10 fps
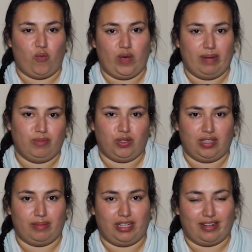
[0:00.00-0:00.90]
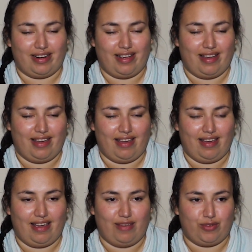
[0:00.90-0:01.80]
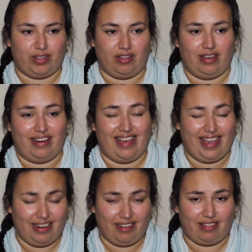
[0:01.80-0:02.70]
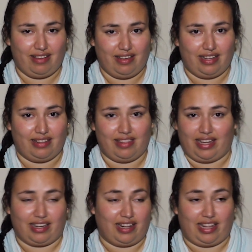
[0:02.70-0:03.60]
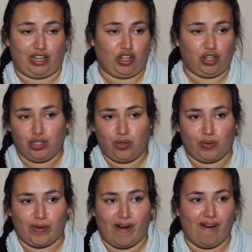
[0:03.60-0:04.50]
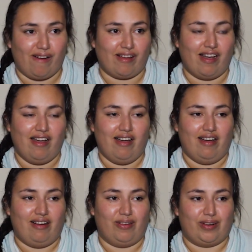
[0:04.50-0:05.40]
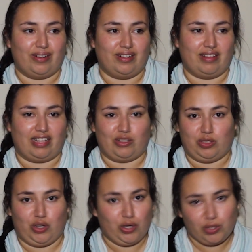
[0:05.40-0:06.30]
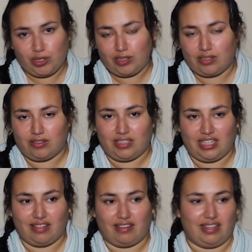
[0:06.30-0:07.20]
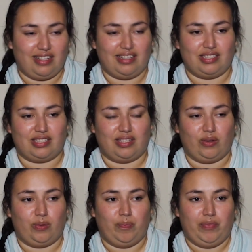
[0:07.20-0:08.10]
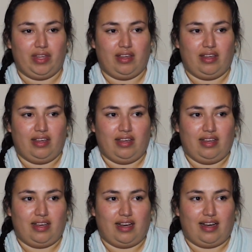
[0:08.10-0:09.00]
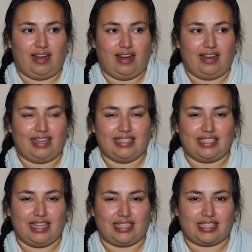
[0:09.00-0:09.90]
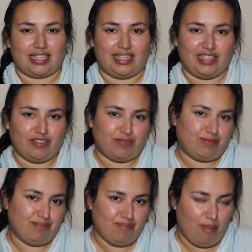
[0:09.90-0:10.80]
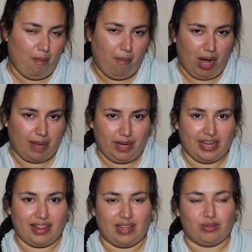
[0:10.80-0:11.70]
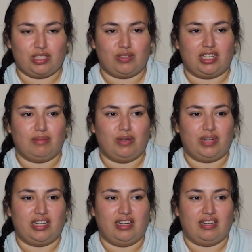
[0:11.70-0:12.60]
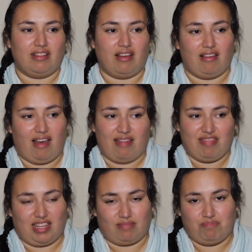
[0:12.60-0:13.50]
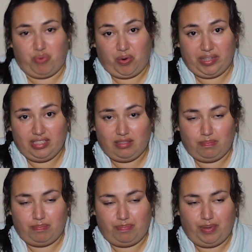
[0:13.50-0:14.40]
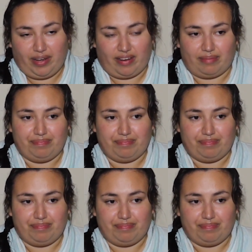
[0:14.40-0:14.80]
ramble about everything and anything that could go wrong or that could hurt or anything. So I guess that's kind of my mind that was tricking me at that point. But